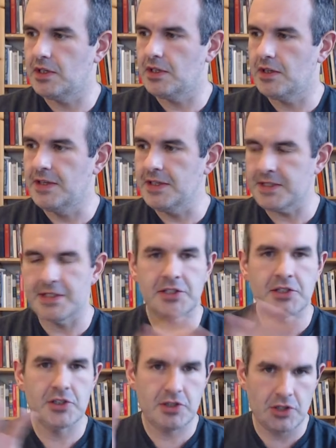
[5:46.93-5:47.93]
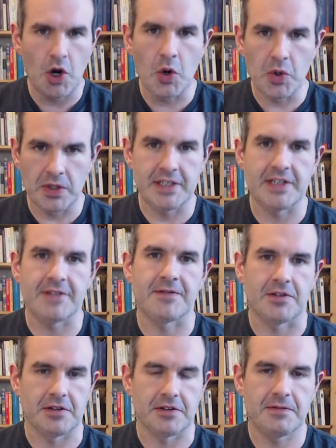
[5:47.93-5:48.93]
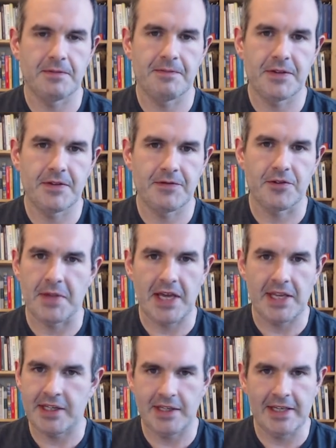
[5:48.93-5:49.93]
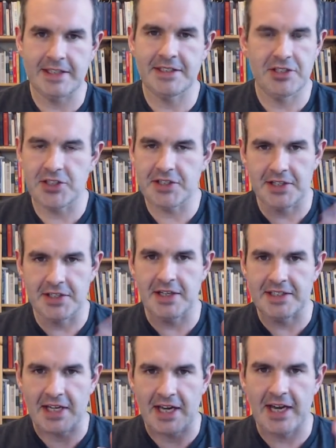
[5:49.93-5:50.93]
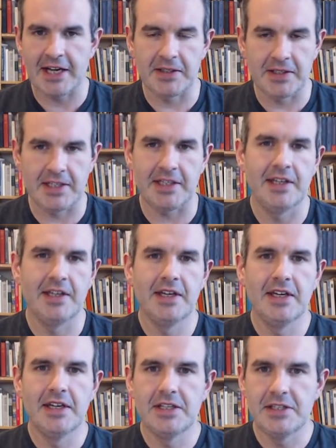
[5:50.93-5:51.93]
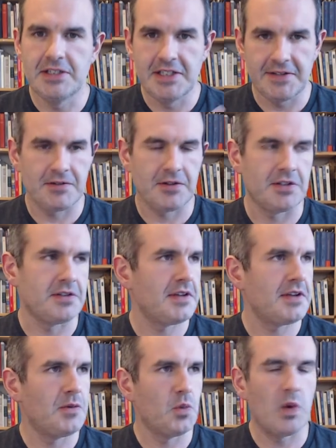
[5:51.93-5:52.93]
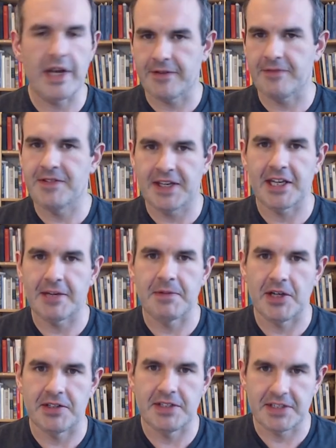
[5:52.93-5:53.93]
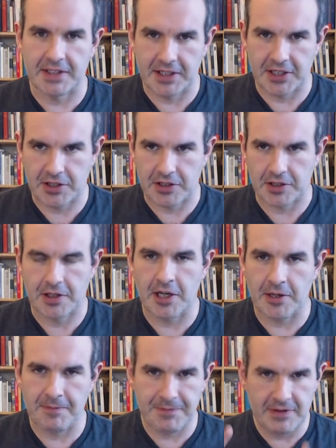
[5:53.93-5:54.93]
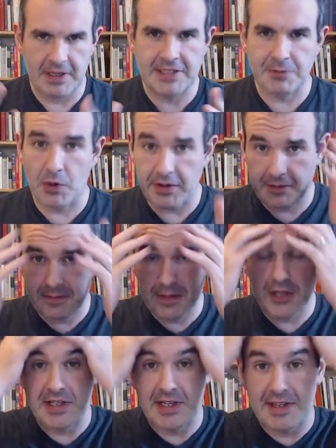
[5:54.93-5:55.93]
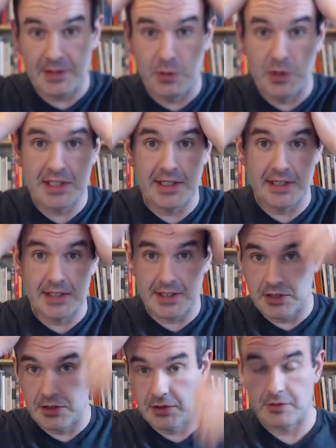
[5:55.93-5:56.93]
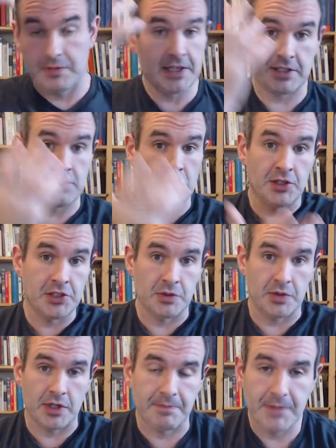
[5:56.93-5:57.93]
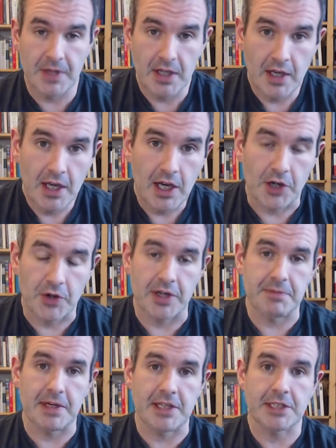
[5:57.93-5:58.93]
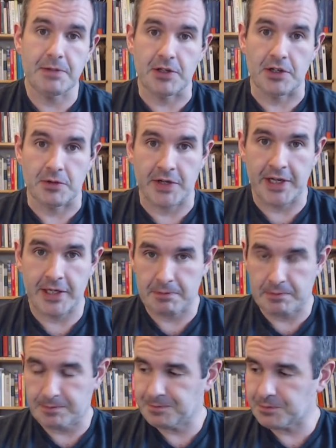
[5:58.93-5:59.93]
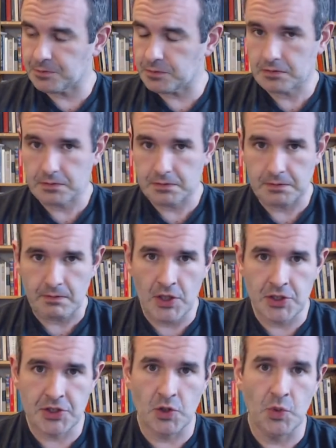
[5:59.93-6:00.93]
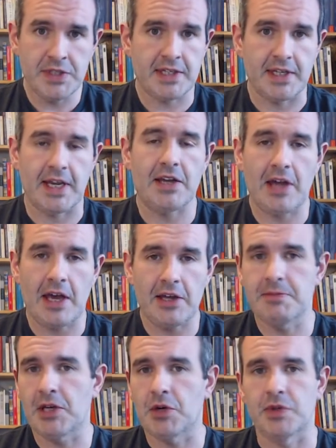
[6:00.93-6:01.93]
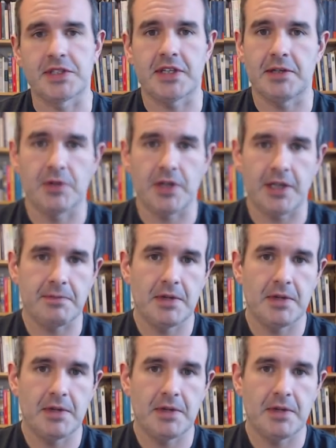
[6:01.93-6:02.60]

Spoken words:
this is totally different from any. It's just an entirely different way of thinking about distillation. As a point of comparison, I think whiskey is useful because it's also a grain-based spirit, right? So whiskey, how do you make whiskey, right?